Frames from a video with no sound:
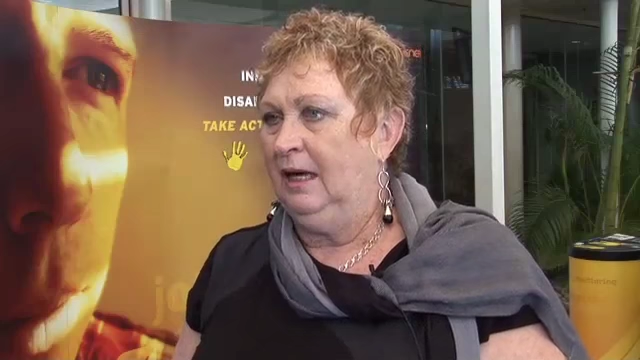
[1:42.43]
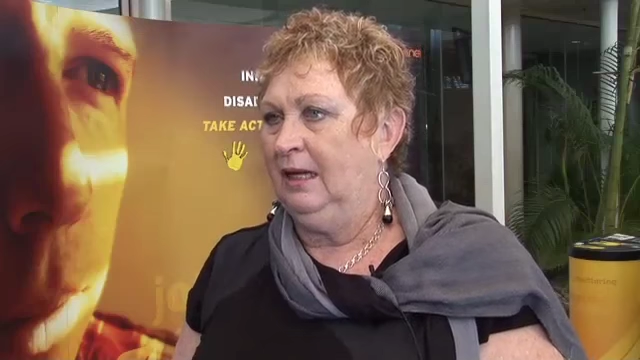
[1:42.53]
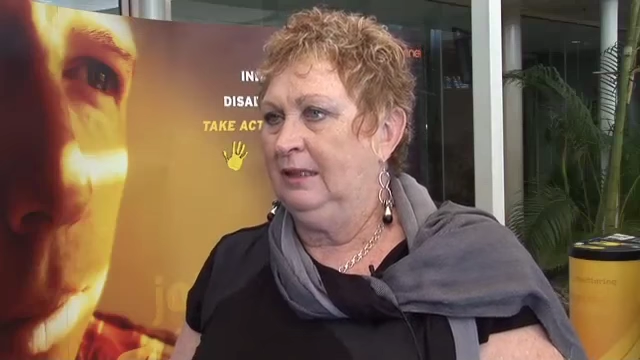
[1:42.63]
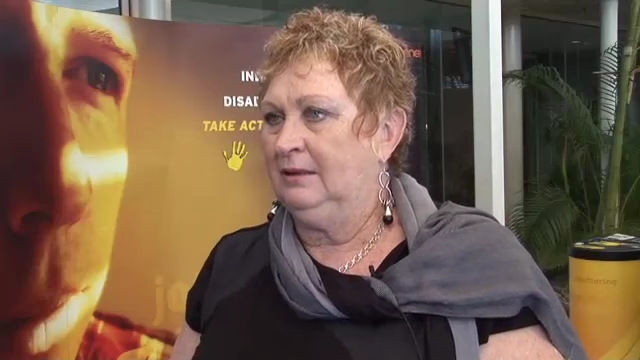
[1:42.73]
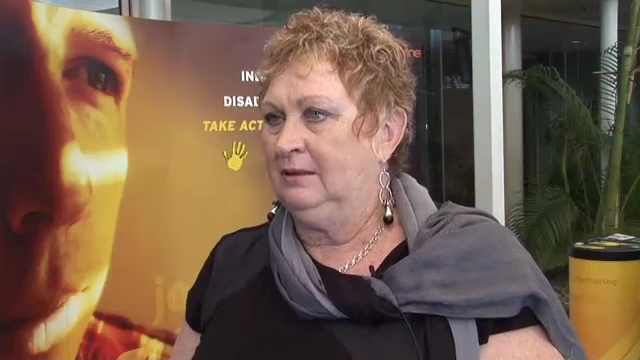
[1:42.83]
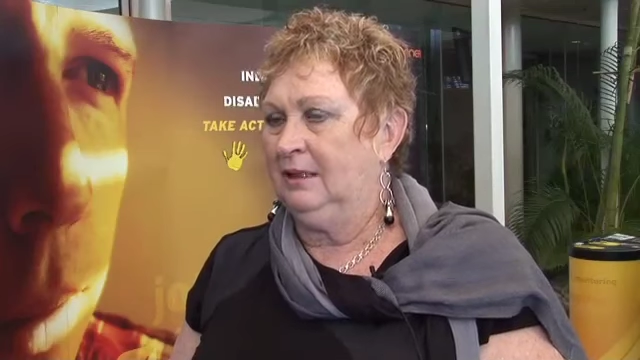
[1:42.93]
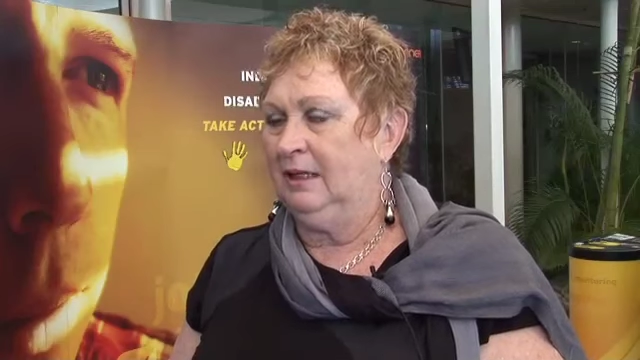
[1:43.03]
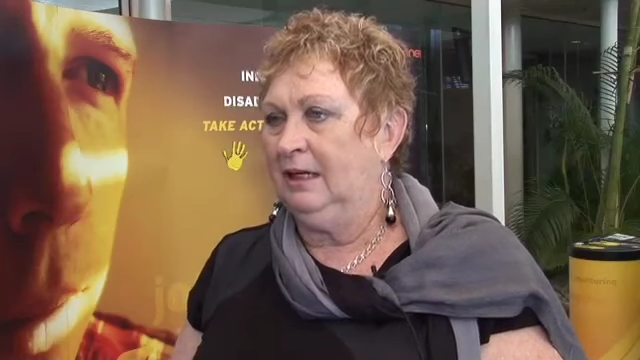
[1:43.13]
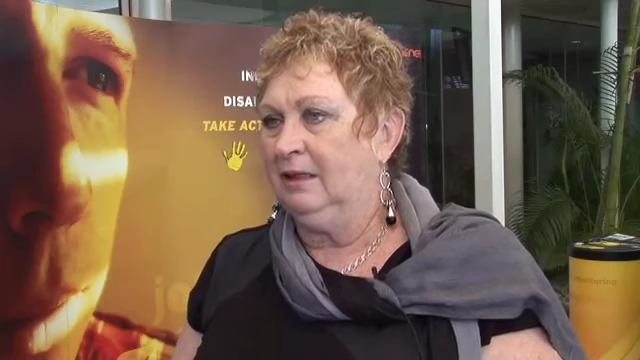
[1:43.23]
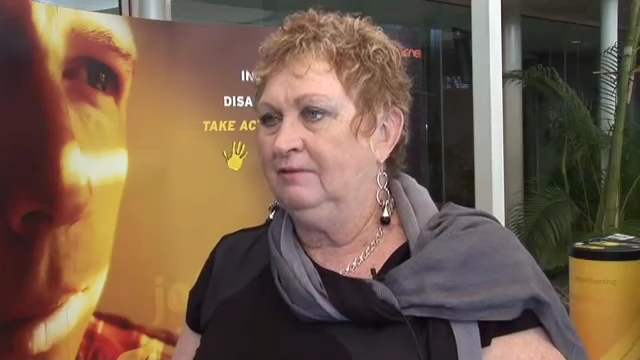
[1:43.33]
and
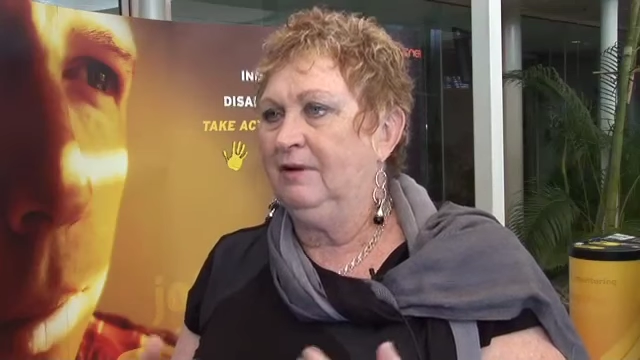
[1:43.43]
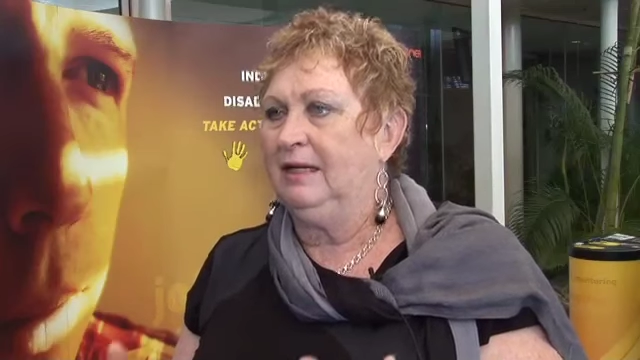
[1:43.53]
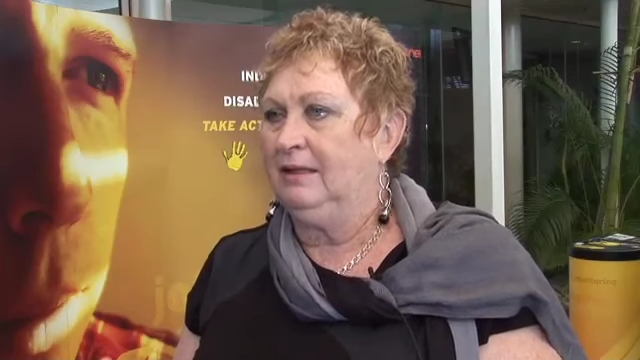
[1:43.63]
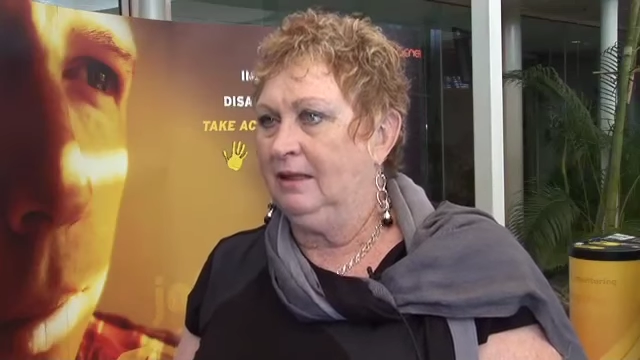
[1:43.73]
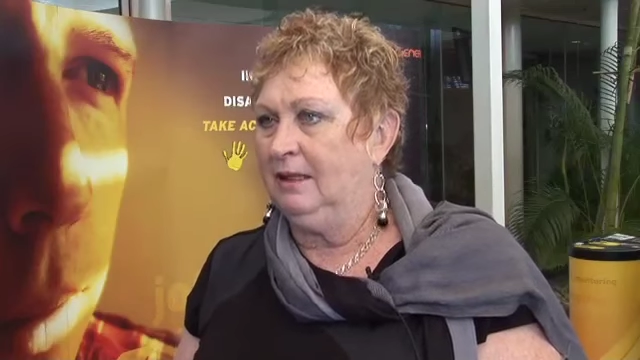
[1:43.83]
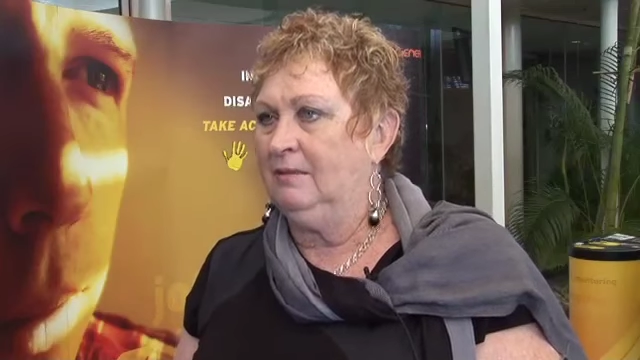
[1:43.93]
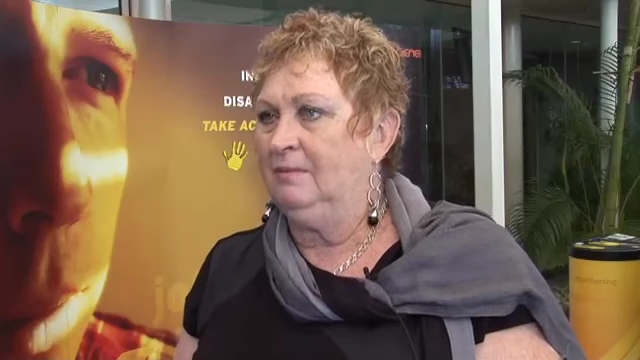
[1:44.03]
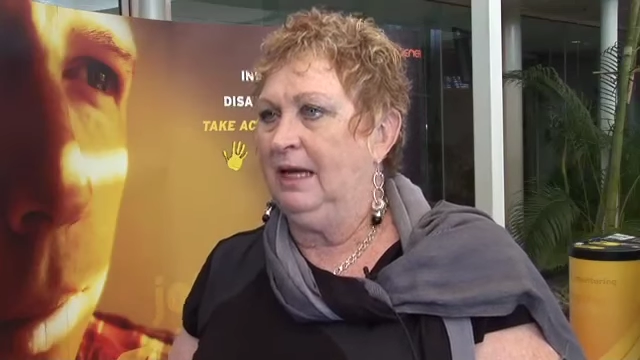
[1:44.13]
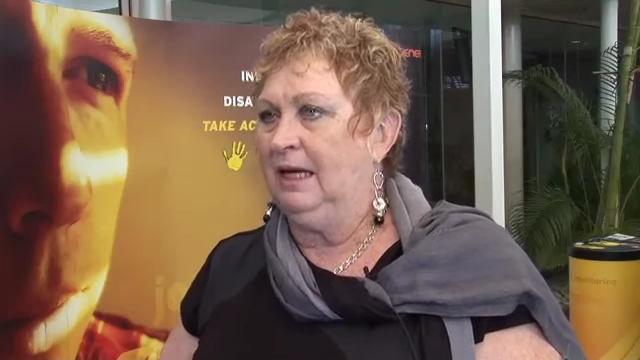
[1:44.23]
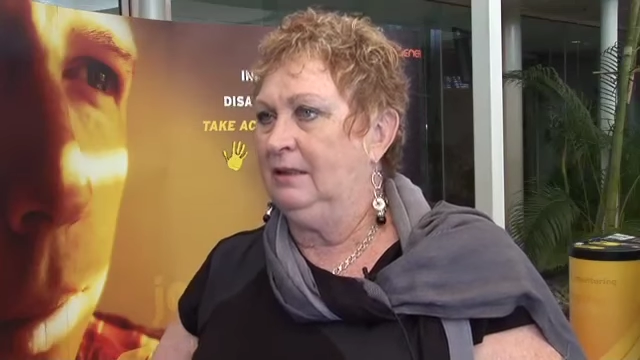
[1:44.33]
uh, elevate
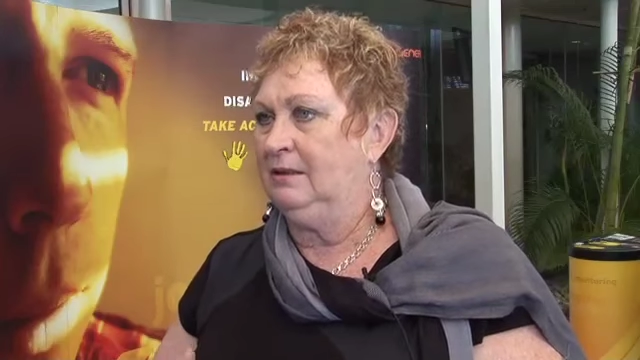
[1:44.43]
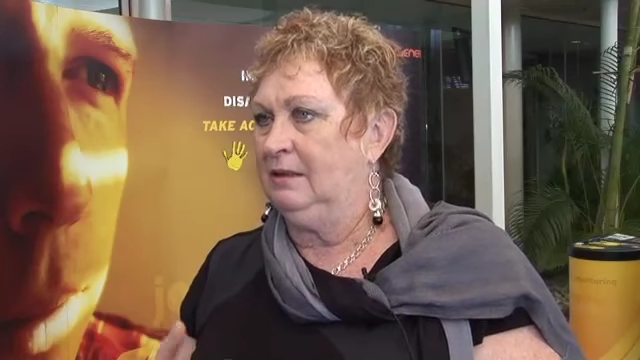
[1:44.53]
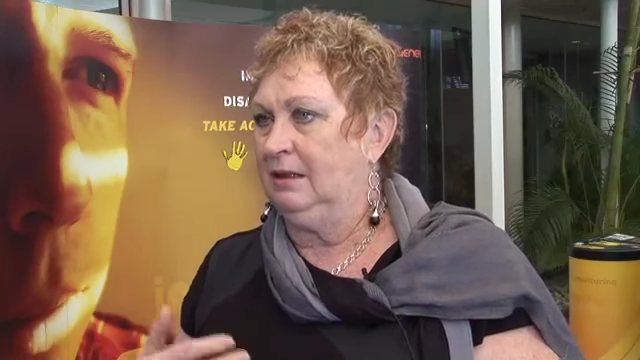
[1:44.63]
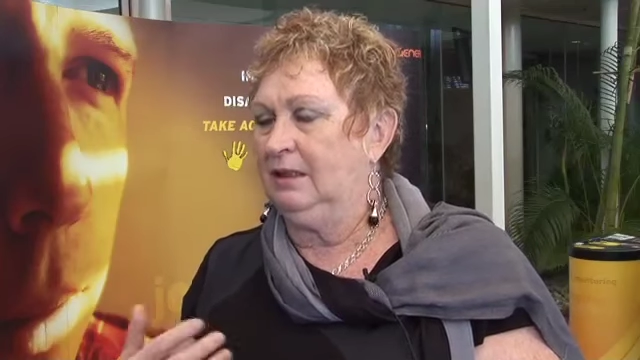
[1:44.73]
them and